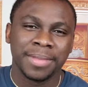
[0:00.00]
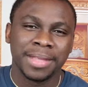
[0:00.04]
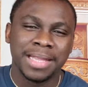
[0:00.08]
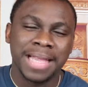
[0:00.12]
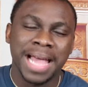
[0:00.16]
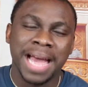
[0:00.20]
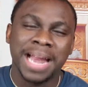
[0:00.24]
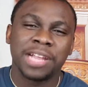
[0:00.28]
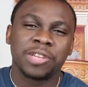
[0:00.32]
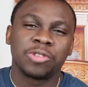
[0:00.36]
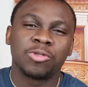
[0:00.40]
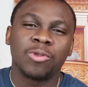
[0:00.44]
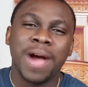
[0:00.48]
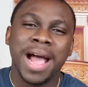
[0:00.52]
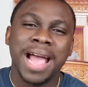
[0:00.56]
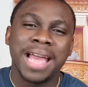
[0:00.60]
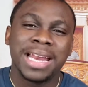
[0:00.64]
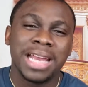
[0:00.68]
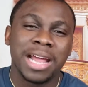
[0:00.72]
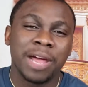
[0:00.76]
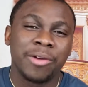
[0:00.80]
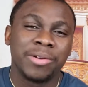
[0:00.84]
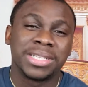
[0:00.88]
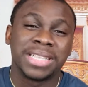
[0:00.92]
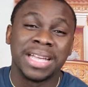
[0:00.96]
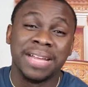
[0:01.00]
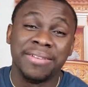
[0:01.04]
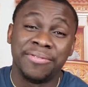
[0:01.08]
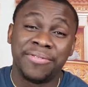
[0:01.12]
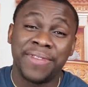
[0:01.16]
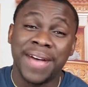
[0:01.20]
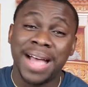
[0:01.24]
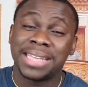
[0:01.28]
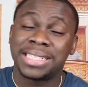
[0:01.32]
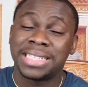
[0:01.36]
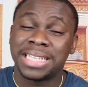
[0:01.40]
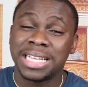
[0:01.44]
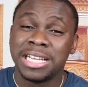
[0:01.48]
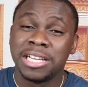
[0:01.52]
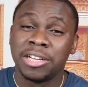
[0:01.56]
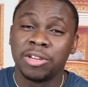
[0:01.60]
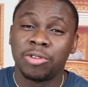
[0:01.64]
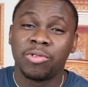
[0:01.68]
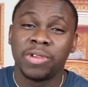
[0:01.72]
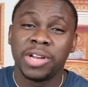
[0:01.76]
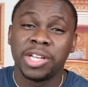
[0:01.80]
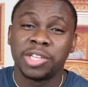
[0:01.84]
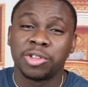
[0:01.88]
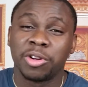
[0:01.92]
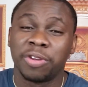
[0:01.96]
That is why there is a vast
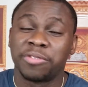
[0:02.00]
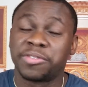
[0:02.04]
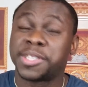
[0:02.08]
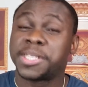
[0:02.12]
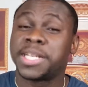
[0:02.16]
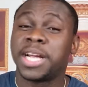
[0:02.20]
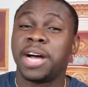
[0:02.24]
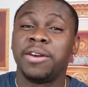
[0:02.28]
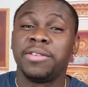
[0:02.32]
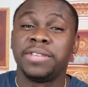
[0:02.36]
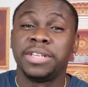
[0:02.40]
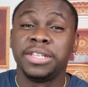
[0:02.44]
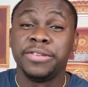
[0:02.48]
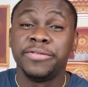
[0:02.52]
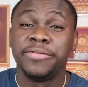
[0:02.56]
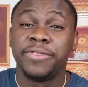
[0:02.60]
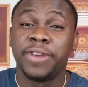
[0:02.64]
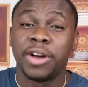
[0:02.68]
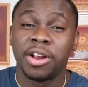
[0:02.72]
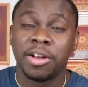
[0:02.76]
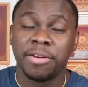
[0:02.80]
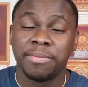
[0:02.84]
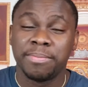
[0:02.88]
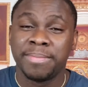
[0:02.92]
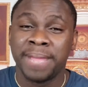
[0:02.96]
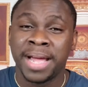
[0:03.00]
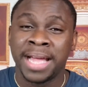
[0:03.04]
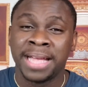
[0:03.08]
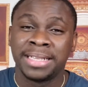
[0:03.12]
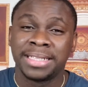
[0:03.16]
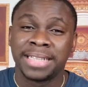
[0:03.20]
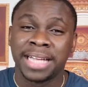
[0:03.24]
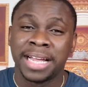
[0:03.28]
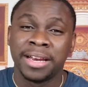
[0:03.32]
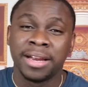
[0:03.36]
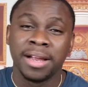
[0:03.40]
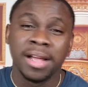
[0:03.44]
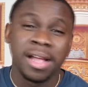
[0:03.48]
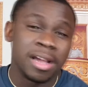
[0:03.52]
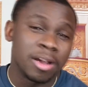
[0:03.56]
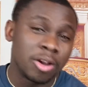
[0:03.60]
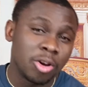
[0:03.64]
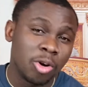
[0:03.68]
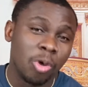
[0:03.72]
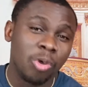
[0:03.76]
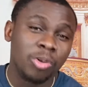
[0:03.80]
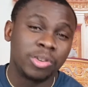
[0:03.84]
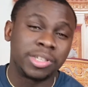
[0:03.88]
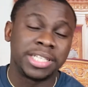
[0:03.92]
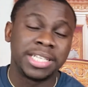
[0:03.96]
increase of self-development and
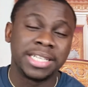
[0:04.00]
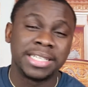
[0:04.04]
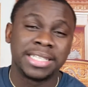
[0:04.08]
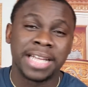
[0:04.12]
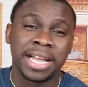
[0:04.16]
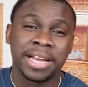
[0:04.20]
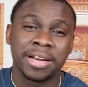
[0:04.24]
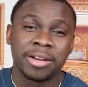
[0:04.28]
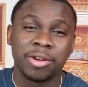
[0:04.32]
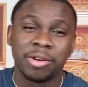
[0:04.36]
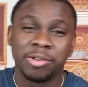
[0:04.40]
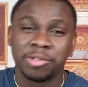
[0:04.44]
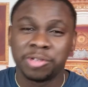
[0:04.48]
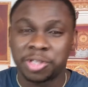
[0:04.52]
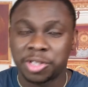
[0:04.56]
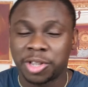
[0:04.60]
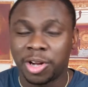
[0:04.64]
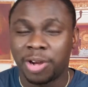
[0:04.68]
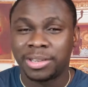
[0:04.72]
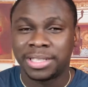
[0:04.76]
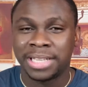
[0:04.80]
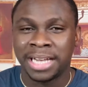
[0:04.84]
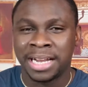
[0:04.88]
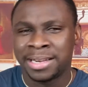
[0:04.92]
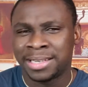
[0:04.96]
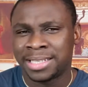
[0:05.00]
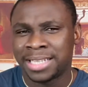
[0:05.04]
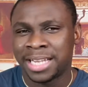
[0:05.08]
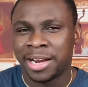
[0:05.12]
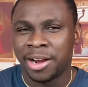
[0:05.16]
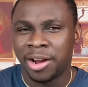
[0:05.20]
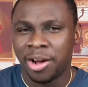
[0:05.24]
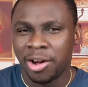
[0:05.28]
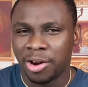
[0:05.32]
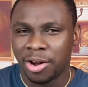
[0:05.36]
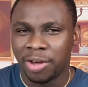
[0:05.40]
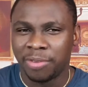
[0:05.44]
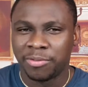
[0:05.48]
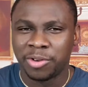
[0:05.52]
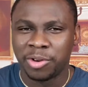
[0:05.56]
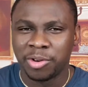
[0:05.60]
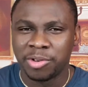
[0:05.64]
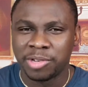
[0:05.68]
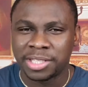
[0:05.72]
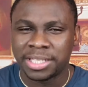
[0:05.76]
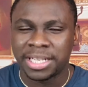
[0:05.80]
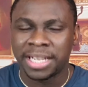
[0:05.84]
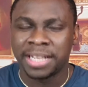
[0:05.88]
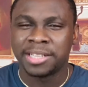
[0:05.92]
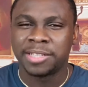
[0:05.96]
coaches and consultants and all of
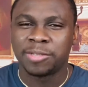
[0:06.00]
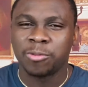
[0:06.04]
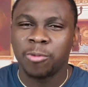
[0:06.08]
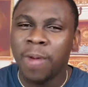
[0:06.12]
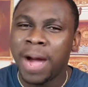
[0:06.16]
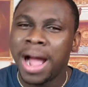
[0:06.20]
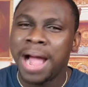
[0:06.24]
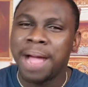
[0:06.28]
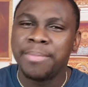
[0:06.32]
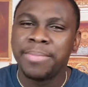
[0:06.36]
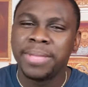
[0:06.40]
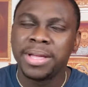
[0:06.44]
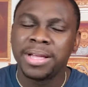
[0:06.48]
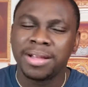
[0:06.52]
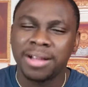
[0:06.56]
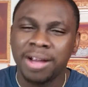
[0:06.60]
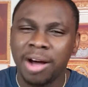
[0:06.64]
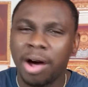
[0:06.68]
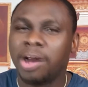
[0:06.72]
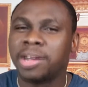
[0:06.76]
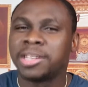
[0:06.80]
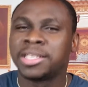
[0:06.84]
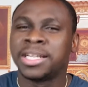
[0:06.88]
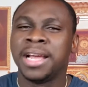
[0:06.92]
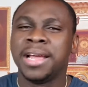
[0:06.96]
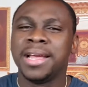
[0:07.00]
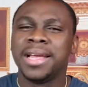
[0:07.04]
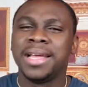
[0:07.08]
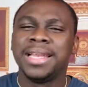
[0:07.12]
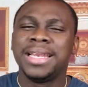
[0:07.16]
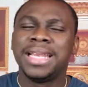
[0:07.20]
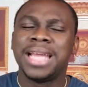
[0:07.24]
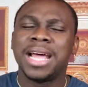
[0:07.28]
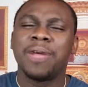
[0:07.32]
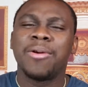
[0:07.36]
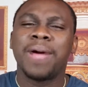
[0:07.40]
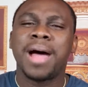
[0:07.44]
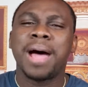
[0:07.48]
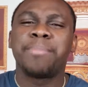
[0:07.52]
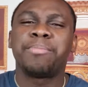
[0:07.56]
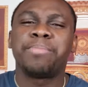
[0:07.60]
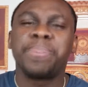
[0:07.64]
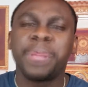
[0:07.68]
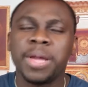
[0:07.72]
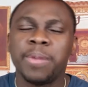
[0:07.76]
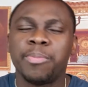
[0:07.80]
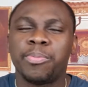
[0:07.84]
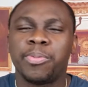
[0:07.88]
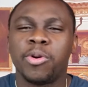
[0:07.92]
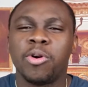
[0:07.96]
those things. Why? Because there are
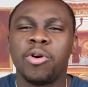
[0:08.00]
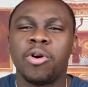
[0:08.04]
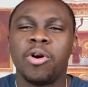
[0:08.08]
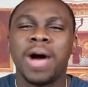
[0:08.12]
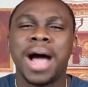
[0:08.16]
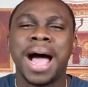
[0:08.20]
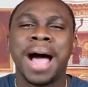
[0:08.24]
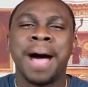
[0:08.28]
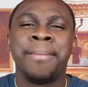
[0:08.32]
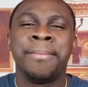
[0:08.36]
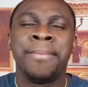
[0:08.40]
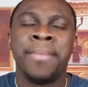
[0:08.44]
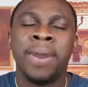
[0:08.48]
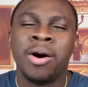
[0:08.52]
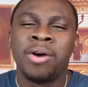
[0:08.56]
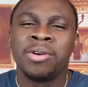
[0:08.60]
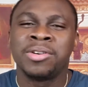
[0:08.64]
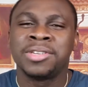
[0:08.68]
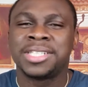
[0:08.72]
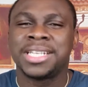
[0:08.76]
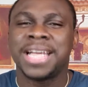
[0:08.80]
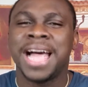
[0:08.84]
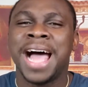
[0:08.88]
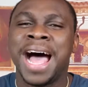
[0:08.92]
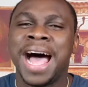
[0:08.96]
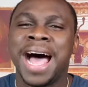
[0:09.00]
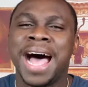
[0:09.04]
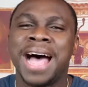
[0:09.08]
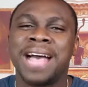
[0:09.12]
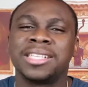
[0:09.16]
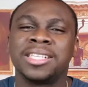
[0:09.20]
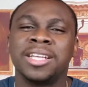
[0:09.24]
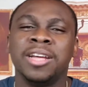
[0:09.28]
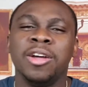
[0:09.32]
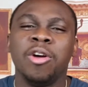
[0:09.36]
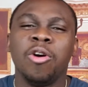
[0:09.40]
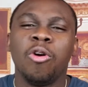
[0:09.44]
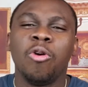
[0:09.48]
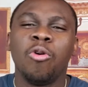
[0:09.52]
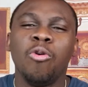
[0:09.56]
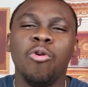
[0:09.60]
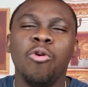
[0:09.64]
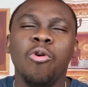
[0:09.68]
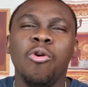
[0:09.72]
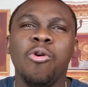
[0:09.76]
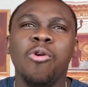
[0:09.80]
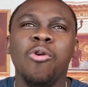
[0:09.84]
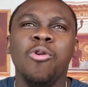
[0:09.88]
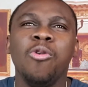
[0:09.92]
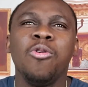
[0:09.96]
people amongst us
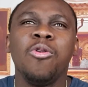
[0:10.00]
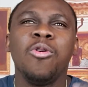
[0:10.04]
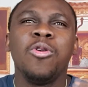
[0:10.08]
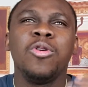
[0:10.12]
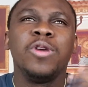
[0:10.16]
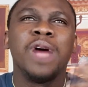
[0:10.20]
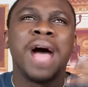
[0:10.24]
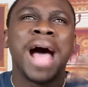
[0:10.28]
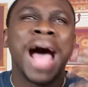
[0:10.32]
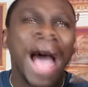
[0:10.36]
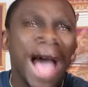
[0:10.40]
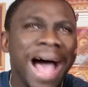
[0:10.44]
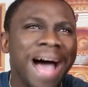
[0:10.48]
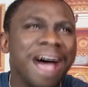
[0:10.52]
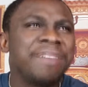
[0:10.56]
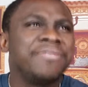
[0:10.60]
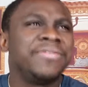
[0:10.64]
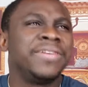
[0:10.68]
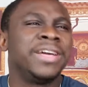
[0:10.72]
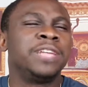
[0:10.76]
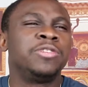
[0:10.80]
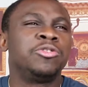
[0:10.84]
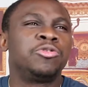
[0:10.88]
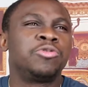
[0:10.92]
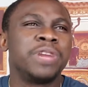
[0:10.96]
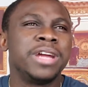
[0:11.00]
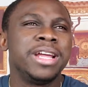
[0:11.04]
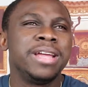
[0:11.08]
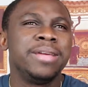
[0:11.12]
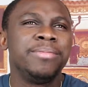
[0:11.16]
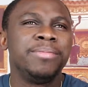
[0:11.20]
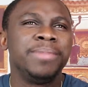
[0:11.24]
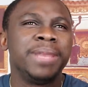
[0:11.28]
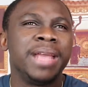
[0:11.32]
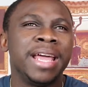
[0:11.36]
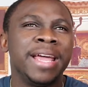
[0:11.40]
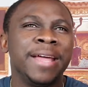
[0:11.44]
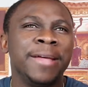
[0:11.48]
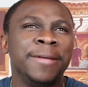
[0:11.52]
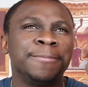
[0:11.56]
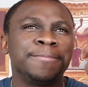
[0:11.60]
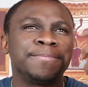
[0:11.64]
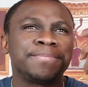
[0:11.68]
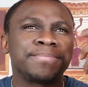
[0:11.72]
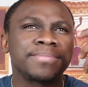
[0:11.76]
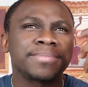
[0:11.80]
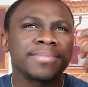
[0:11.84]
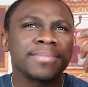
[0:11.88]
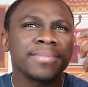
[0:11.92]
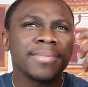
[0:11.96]
who have a dream.
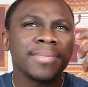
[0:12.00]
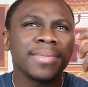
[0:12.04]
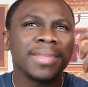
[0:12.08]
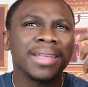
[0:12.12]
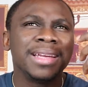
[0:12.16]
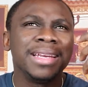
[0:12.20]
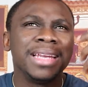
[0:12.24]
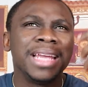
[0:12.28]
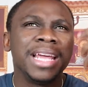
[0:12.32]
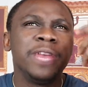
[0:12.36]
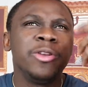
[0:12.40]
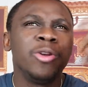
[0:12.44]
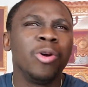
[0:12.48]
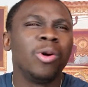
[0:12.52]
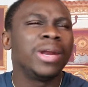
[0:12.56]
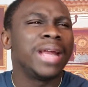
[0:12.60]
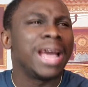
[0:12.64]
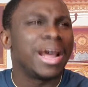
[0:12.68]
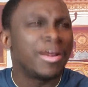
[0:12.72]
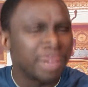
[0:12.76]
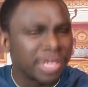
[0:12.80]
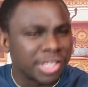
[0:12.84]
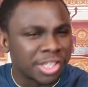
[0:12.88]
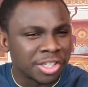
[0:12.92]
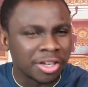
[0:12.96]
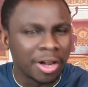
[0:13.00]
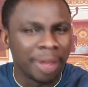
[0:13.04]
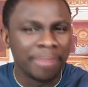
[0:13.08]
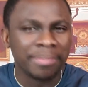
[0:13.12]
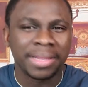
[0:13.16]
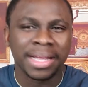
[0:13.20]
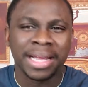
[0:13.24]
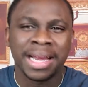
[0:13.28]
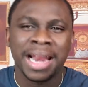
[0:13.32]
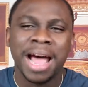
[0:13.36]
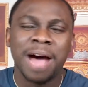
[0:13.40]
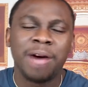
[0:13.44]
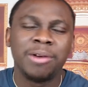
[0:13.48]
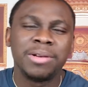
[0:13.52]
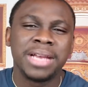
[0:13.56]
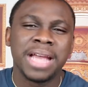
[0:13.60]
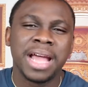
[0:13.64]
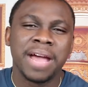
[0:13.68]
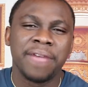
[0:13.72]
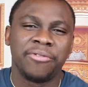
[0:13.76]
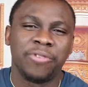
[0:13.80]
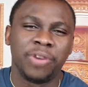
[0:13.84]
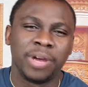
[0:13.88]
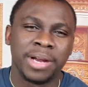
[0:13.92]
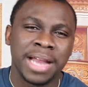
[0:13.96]
They know there is something out
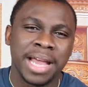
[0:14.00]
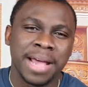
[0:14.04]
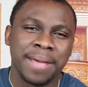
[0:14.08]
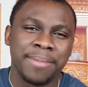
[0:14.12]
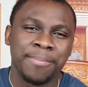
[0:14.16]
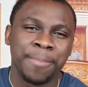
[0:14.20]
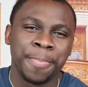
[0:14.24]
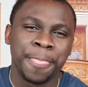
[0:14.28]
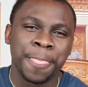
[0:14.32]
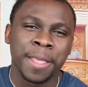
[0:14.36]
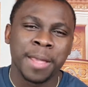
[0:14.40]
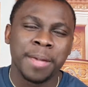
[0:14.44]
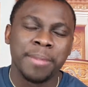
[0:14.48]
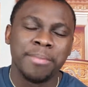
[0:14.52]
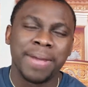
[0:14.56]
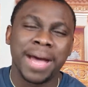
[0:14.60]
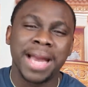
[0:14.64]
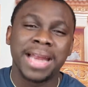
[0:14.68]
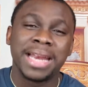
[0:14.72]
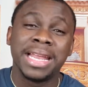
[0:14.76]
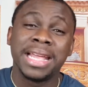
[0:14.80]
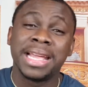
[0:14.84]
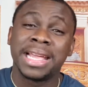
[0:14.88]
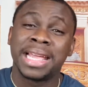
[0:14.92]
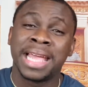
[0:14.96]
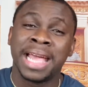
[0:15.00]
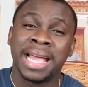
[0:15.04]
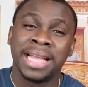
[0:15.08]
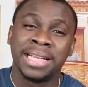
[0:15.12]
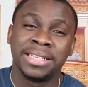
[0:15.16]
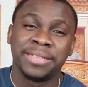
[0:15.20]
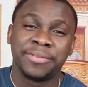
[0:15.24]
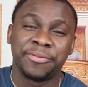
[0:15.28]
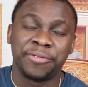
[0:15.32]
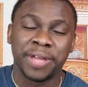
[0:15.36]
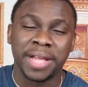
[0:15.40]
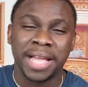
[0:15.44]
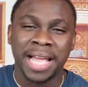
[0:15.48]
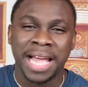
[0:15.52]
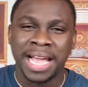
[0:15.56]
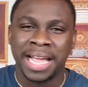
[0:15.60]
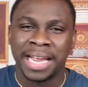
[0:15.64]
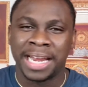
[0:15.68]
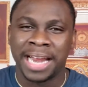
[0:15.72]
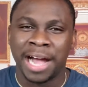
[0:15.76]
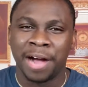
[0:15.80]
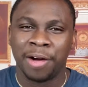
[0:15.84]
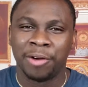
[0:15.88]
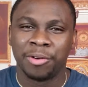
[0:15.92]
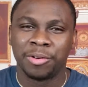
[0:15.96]
there for them, but they can't figure
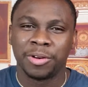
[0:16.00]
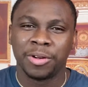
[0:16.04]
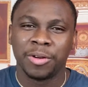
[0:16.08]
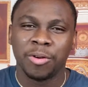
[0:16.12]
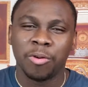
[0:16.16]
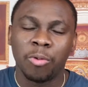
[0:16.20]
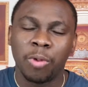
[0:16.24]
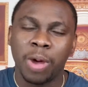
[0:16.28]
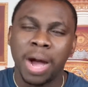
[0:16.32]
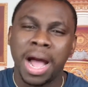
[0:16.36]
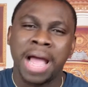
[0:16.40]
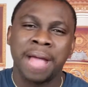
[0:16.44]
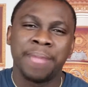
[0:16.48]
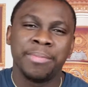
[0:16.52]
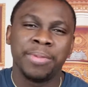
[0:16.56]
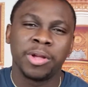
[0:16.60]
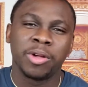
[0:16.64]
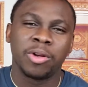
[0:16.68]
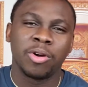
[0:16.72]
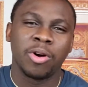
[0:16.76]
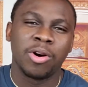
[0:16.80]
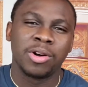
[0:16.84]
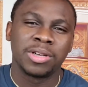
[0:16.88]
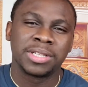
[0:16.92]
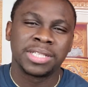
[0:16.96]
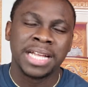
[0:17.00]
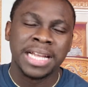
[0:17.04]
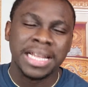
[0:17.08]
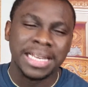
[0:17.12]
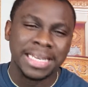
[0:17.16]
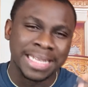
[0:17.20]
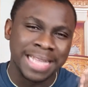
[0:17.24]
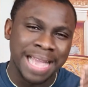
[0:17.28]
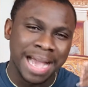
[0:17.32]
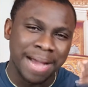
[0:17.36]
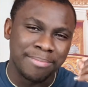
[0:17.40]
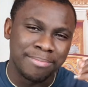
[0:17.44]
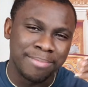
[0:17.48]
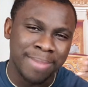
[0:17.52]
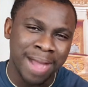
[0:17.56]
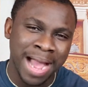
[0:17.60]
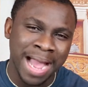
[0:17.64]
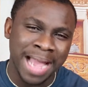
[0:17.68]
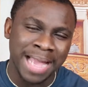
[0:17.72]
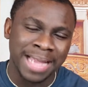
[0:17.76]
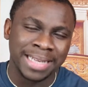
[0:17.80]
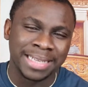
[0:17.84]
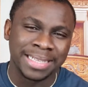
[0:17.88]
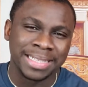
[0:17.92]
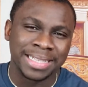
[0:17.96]
it out. Why? Because their
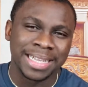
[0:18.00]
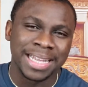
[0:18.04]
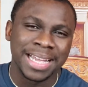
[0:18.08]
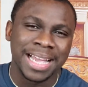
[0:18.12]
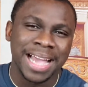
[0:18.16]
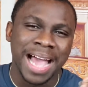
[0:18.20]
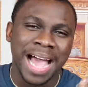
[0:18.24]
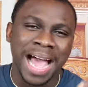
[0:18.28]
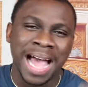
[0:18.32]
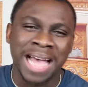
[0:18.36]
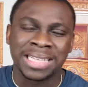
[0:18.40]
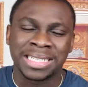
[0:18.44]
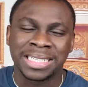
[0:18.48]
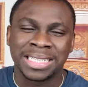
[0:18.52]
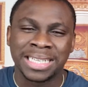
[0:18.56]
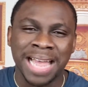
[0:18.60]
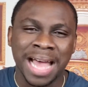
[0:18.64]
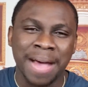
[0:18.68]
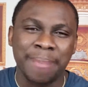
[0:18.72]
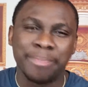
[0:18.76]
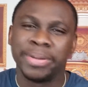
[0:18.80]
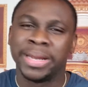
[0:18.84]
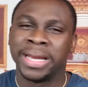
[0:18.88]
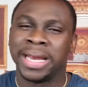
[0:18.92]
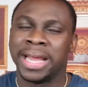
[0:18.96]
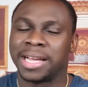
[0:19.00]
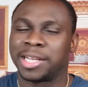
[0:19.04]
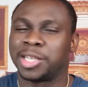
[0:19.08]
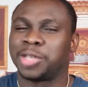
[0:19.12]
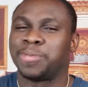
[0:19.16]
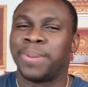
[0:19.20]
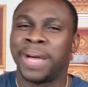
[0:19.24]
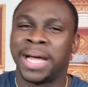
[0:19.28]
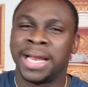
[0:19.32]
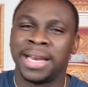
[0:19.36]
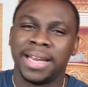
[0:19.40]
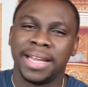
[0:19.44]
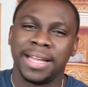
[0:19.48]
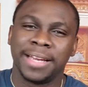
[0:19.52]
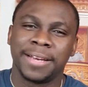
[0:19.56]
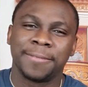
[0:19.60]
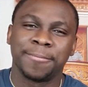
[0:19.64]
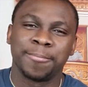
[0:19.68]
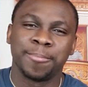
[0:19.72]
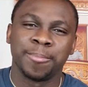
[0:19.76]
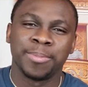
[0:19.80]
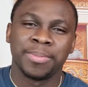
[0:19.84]
mind has not been expanded.